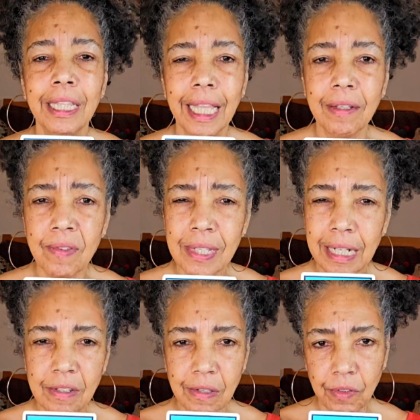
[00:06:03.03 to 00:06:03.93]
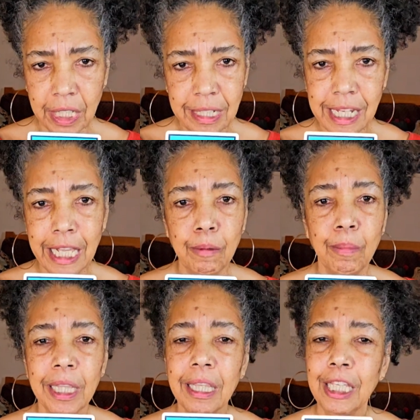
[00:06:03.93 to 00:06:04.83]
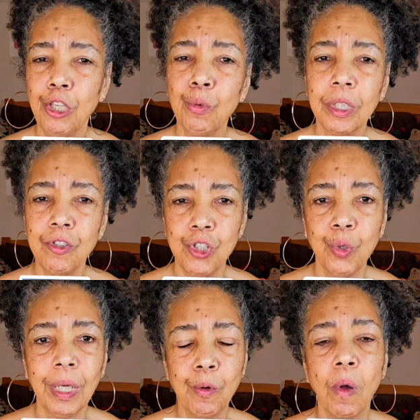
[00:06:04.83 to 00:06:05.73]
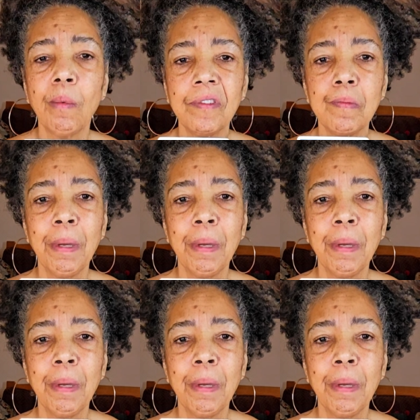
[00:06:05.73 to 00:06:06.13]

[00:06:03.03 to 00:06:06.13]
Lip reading: that sense of contentment that you were doing what was